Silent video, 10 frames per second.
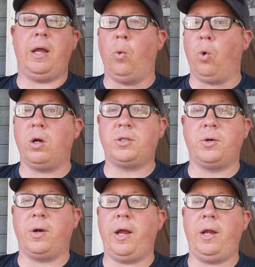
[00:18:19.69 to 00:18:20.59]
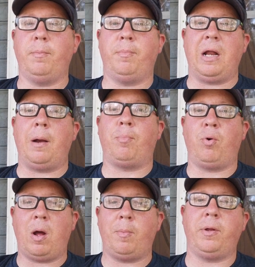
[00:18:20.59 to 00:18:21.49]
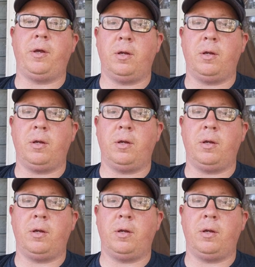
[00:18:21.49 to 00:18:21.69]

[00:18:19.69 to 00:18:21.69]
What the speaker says: It works great, but I'm probably